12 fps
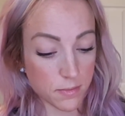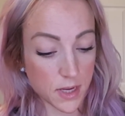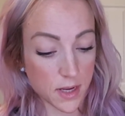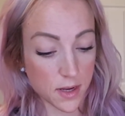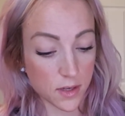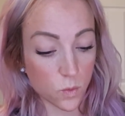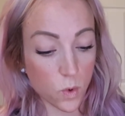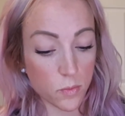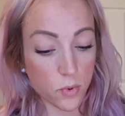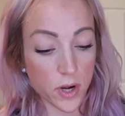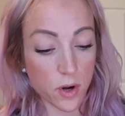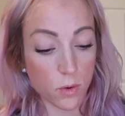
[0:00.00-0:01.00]
is
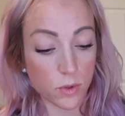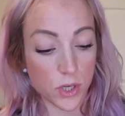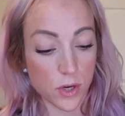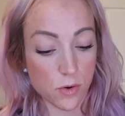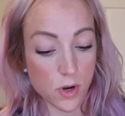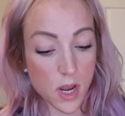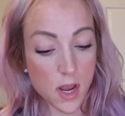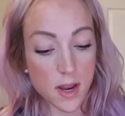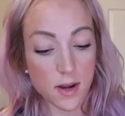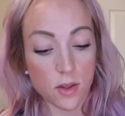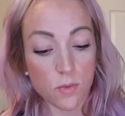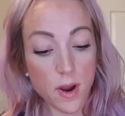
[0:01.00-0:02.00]
1.02.
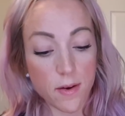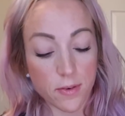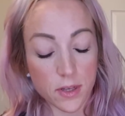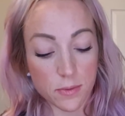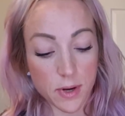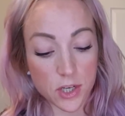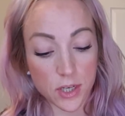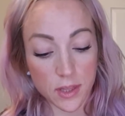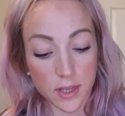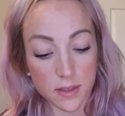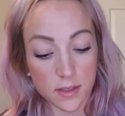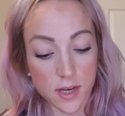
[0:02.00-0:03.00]
Now the reference range it
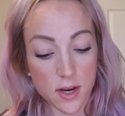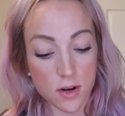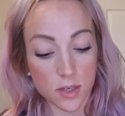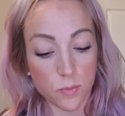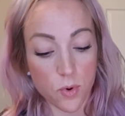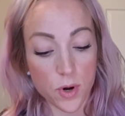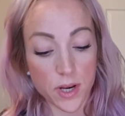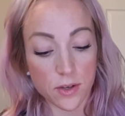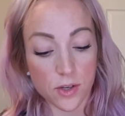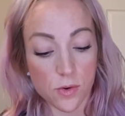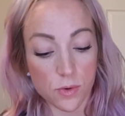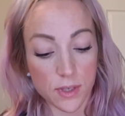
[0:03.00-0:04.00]
lists here is
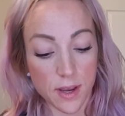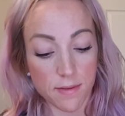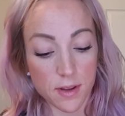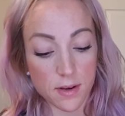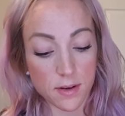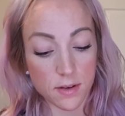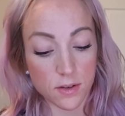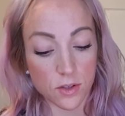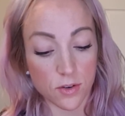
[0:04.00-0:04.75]
0.27